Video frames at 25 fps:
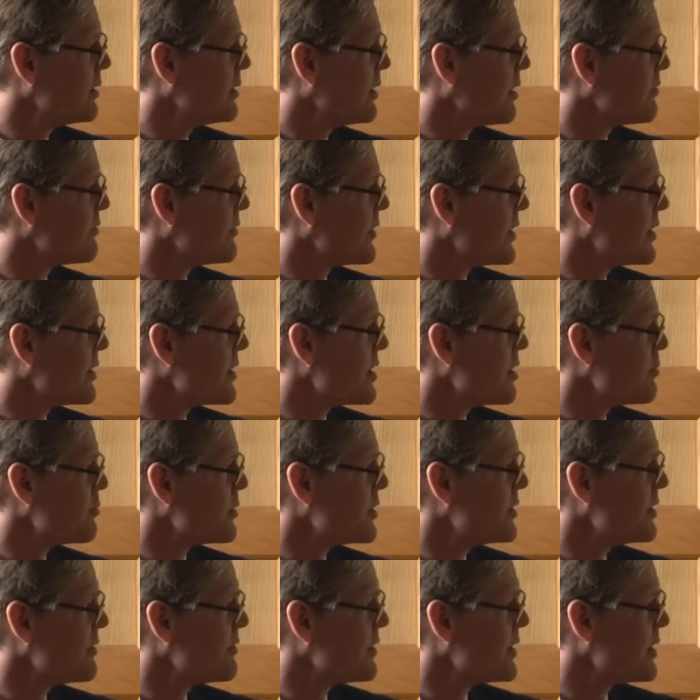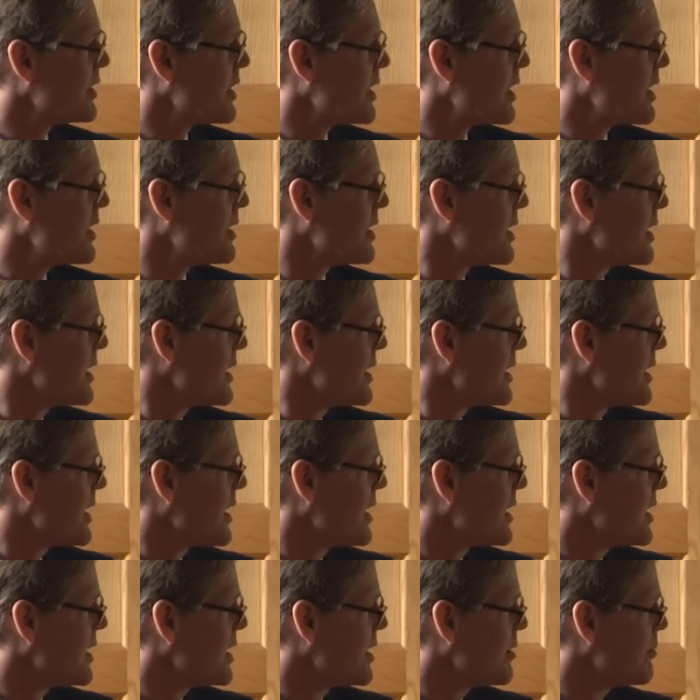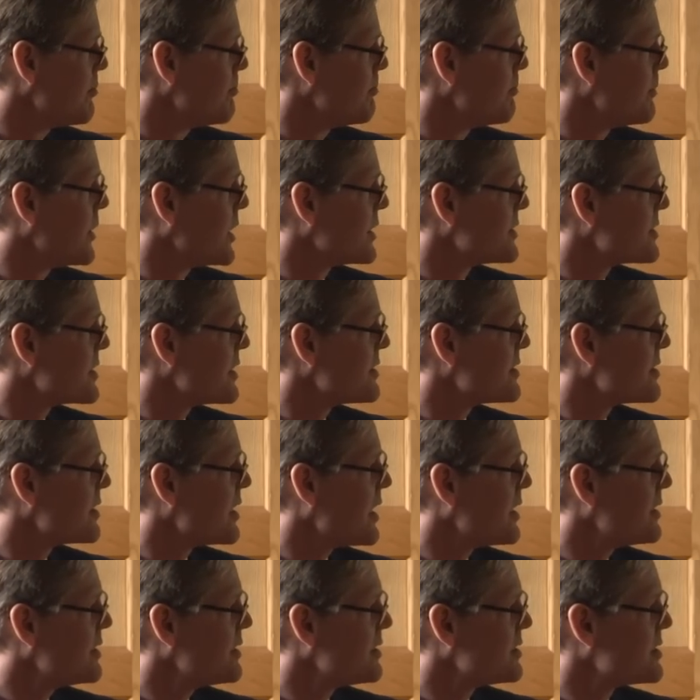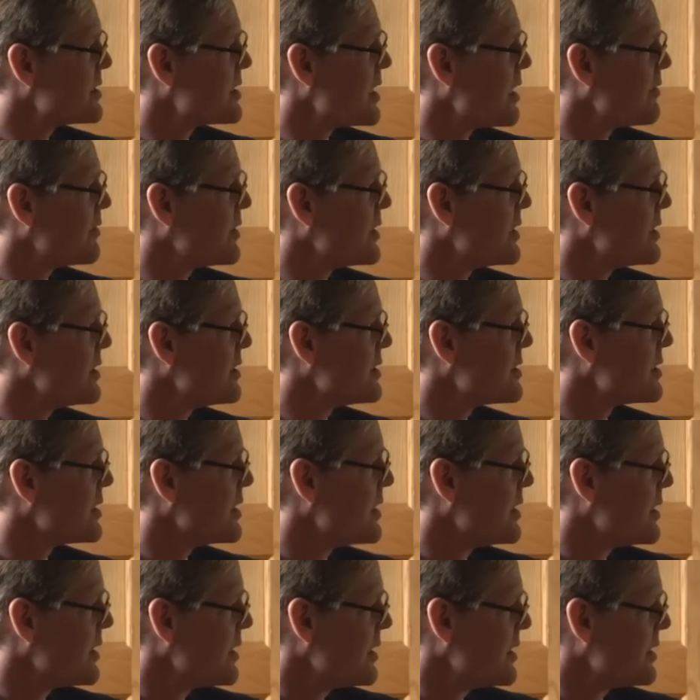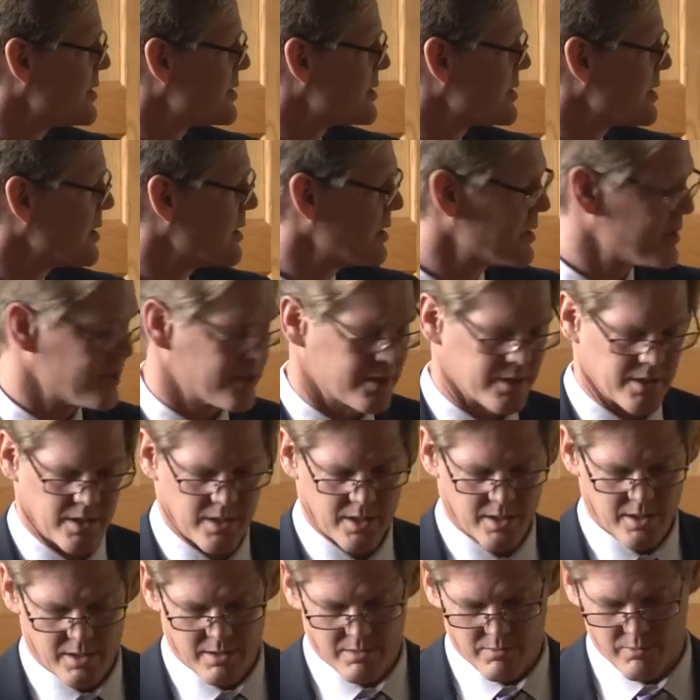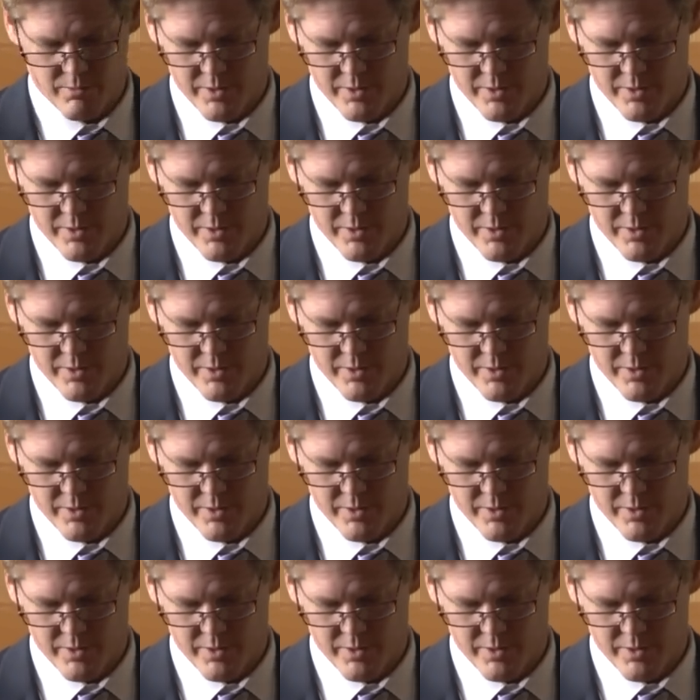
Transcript: a fair number even then. Um, but since the 1970s, it's, it's uh,